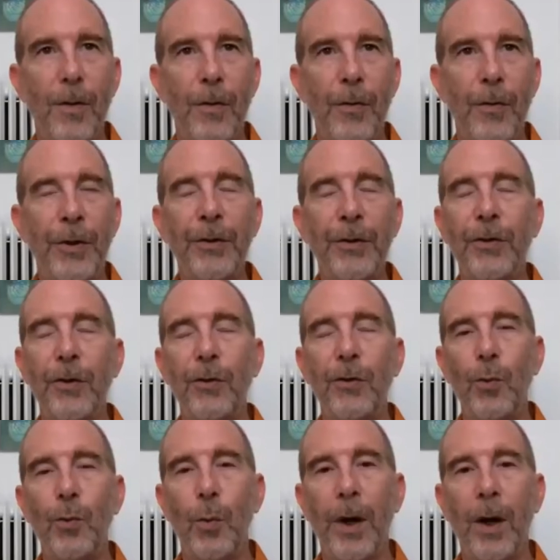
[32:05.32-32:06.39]
this is
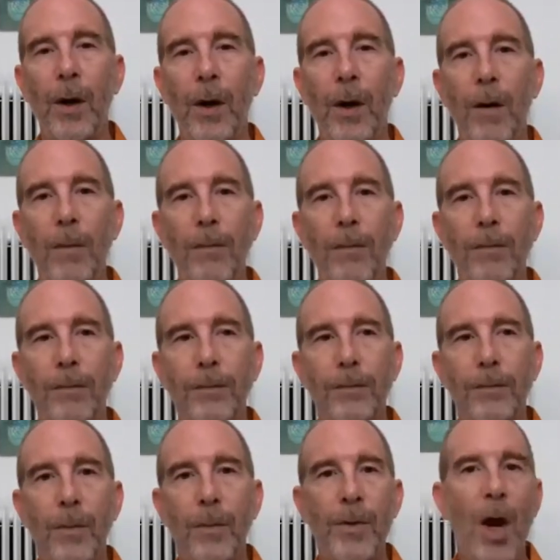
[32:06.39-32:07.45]
where
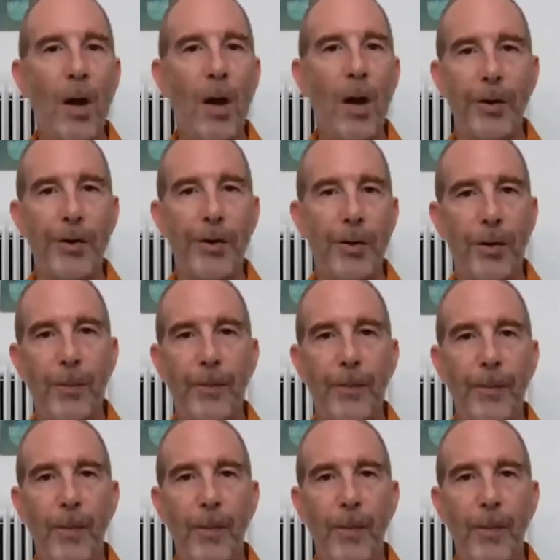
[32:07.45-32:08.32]
knowledge